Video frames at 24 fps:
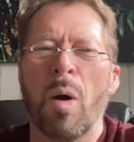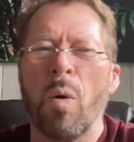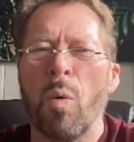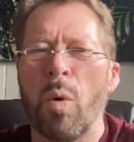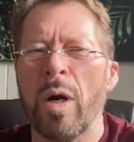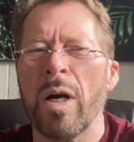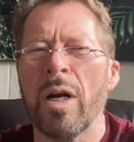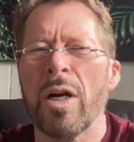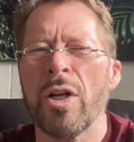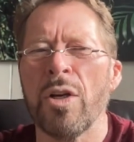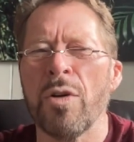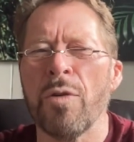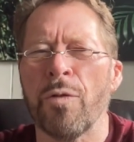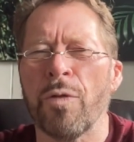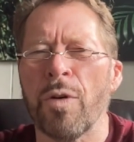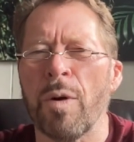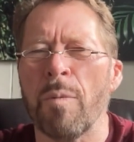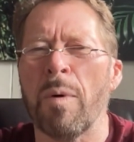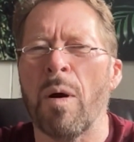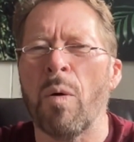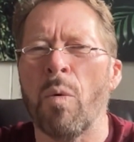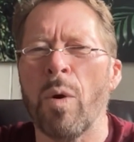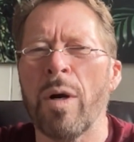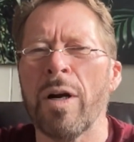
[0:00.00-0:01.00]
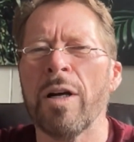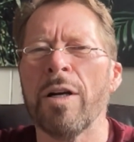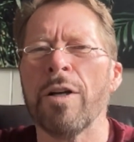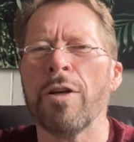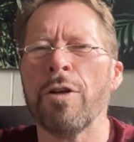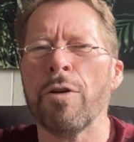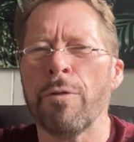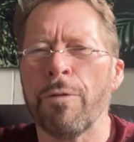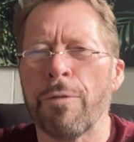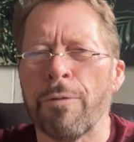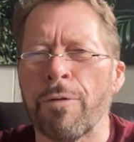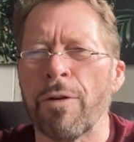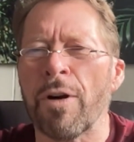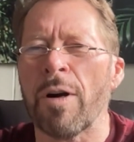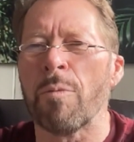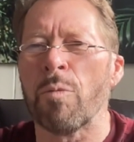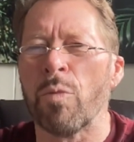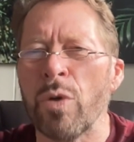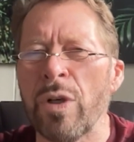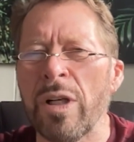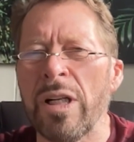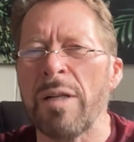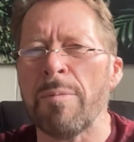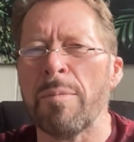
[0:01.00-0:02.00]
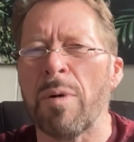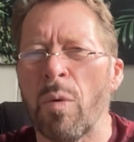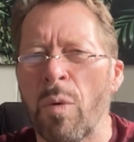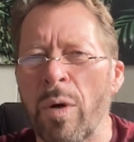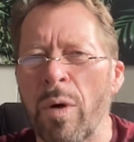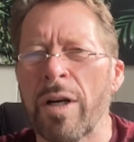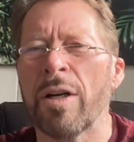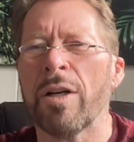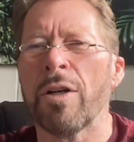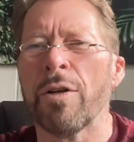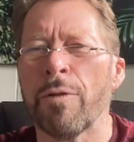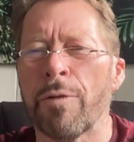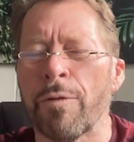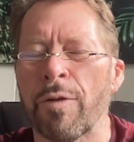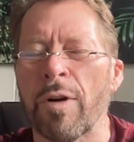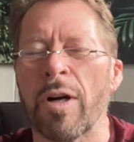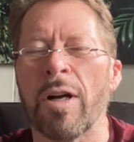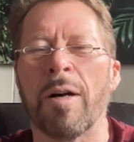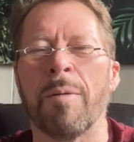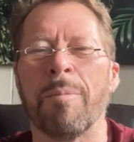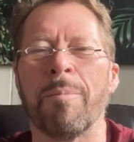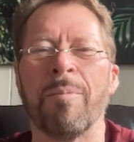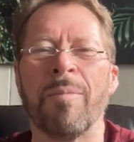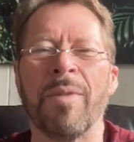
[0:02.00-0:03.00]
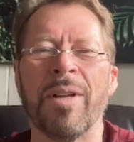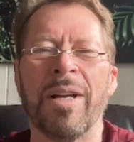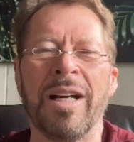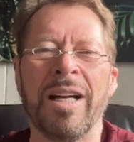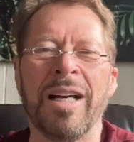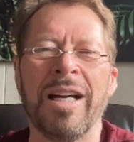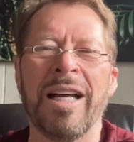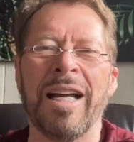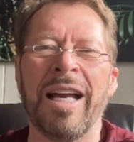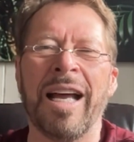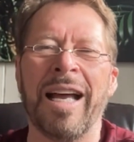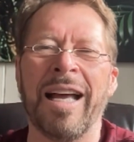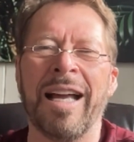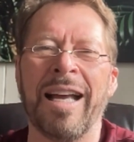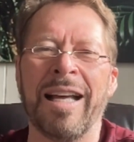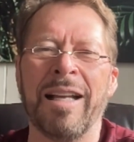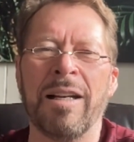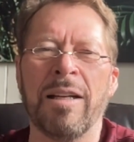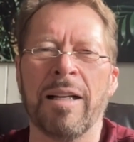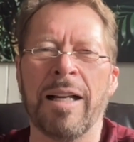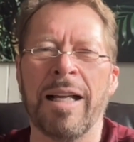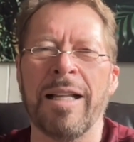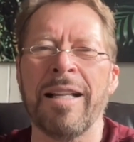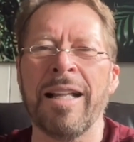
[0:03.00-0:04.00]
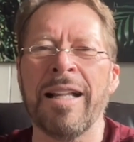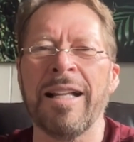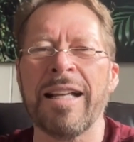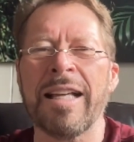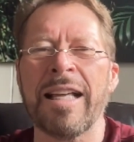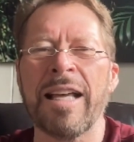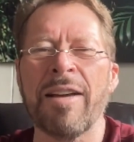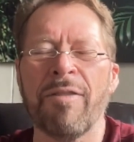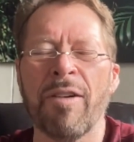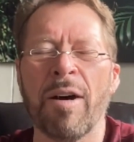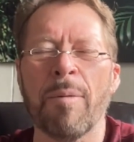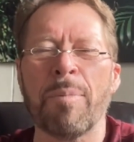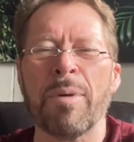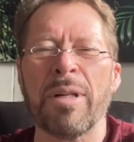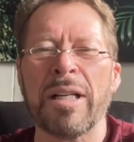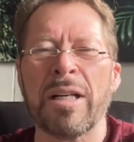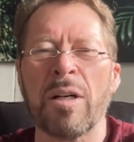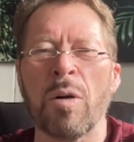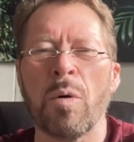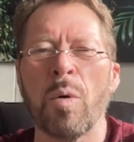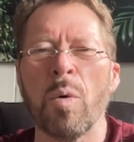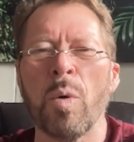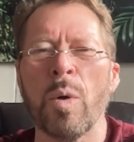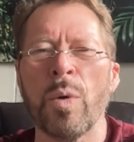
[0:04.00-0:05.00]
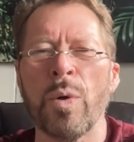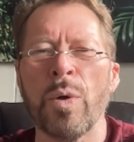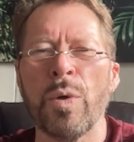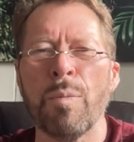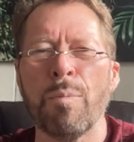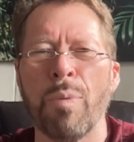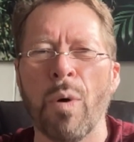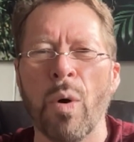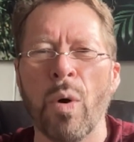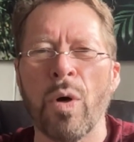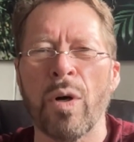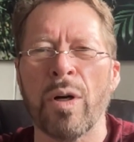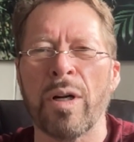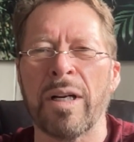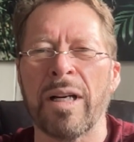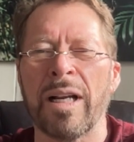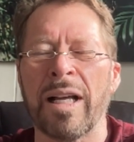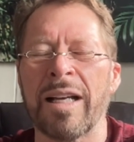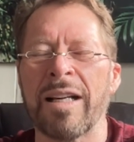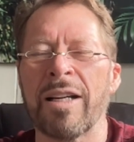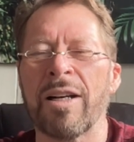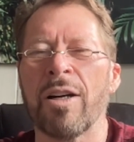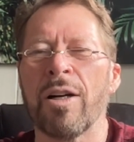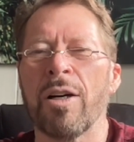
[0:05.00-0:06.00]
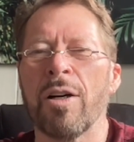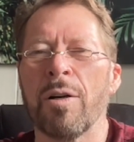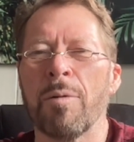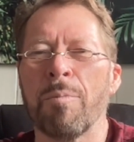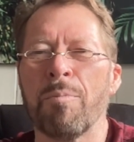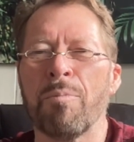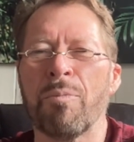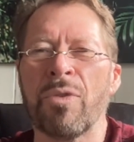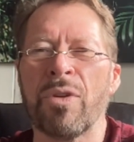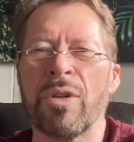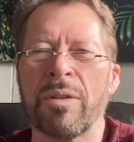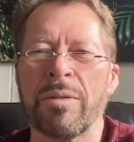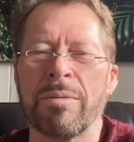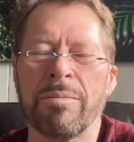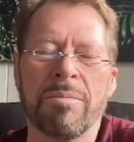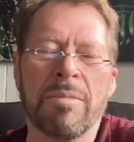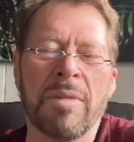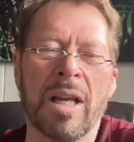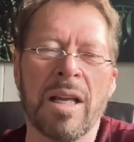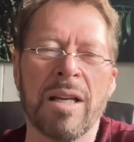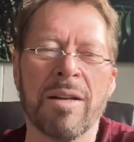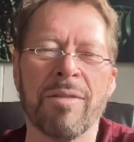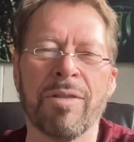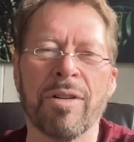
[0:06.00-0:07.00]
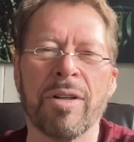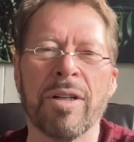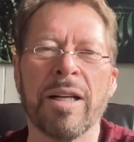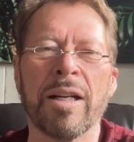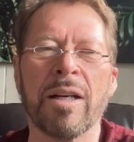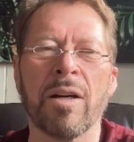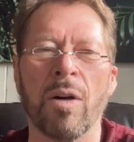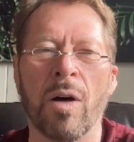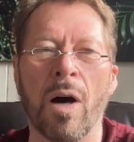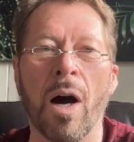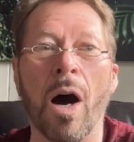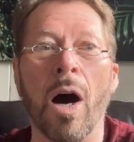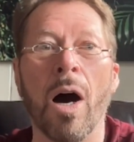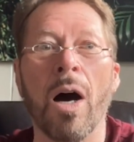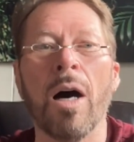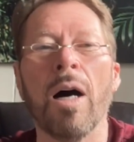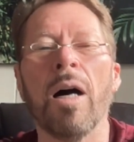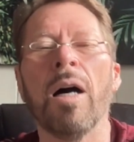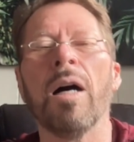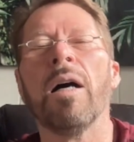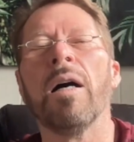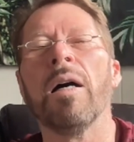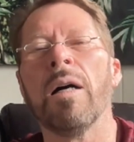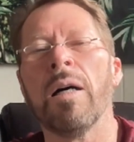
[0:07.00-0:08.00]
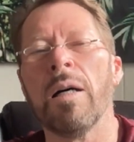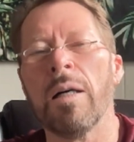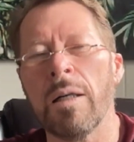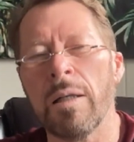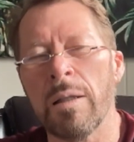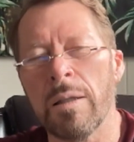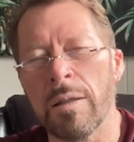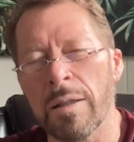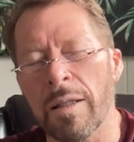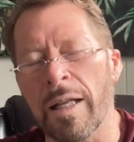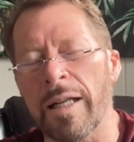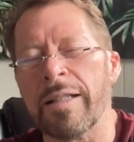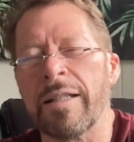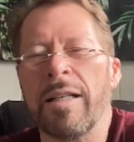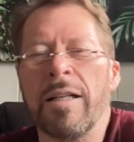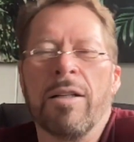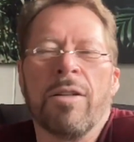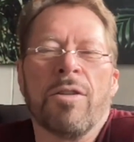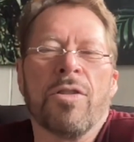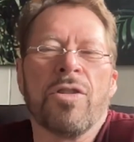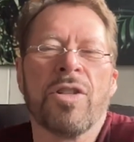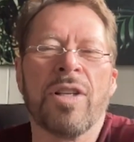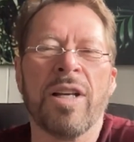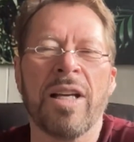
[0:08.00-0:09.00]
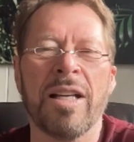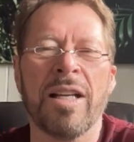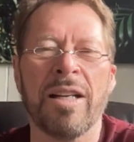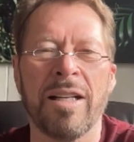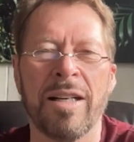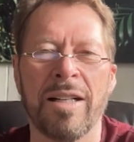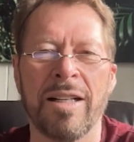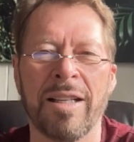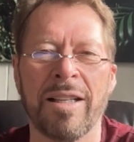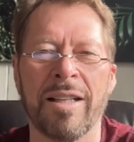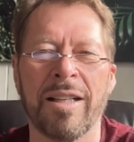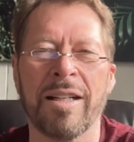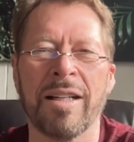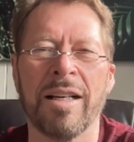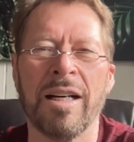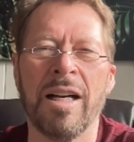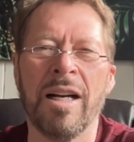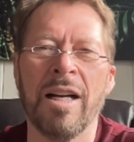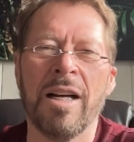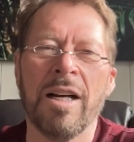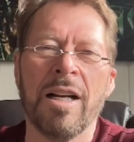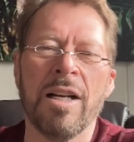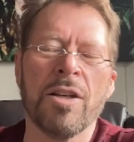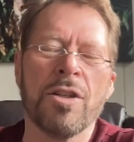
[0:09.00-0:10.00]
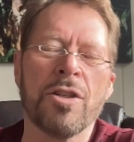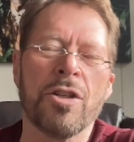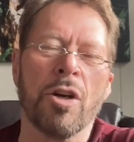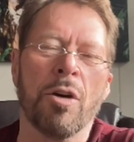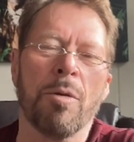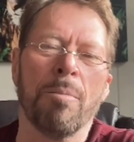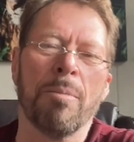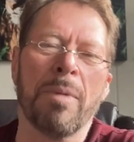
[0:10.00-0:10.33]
where are you from? But where are you from? Really? But where are you from? And then they give up and they go, well, where were you born? And I go, Denver. And they go, like they understand anything. So